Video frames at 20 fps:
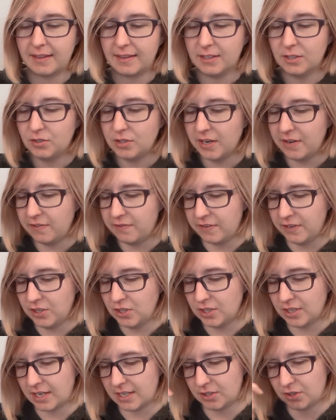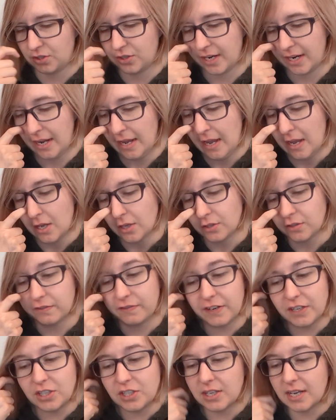Let's try fish sauce straight. So
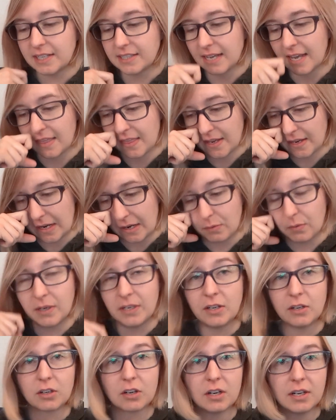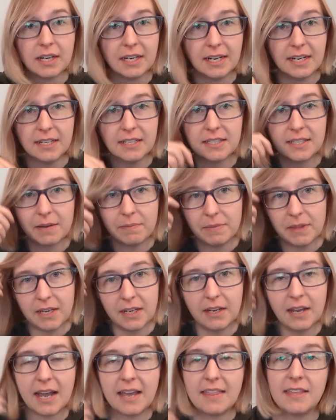fish sauce, I think when you're cooking into
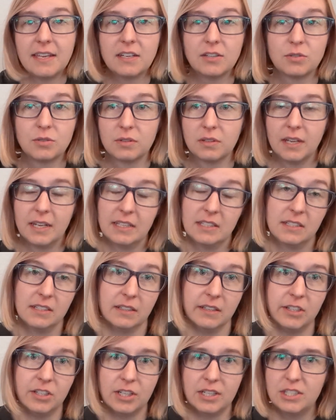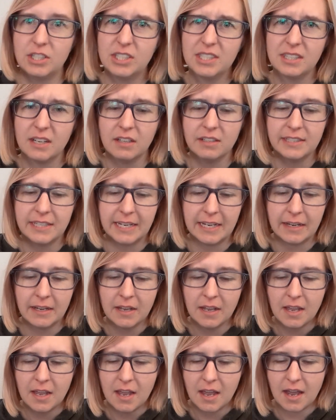something, I think it's real, it's delicious. It's just salty,
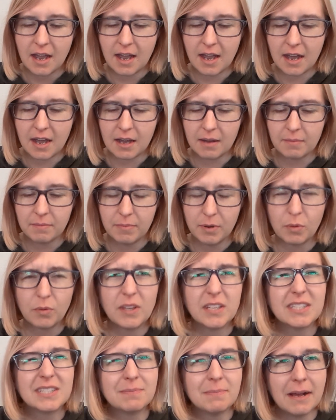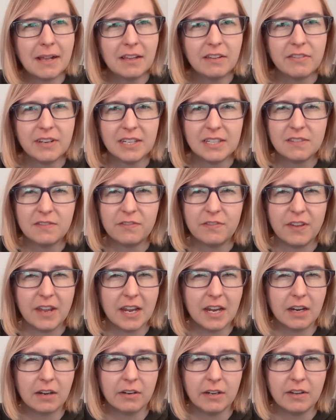um, but the smell of it is
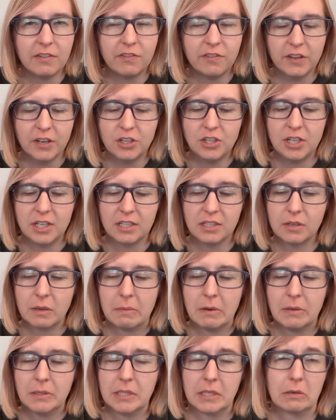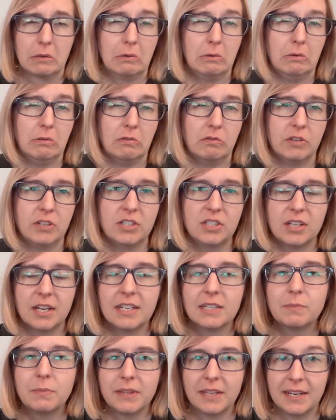very fishy. So I'm always like, ooh, fish
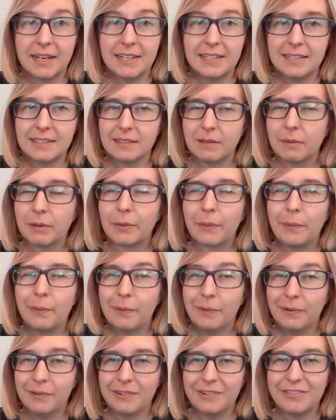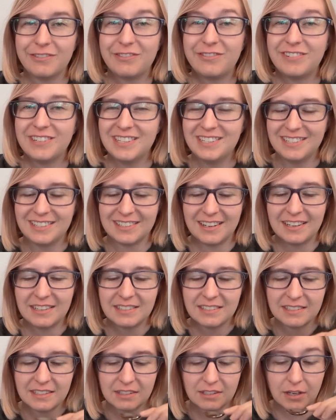sauce, but then I taste it, I'm like, oh, fish
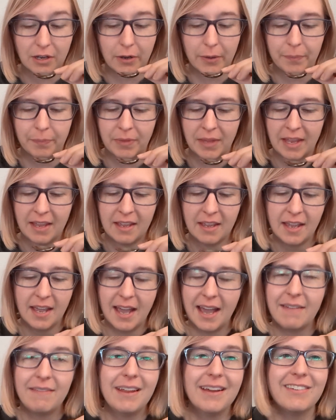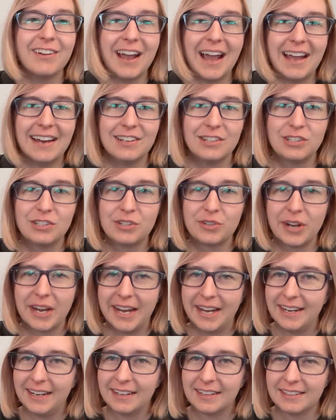sauce. So I've never had it
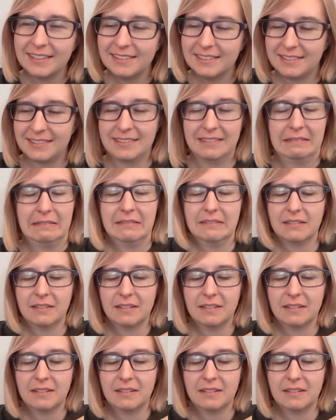straight because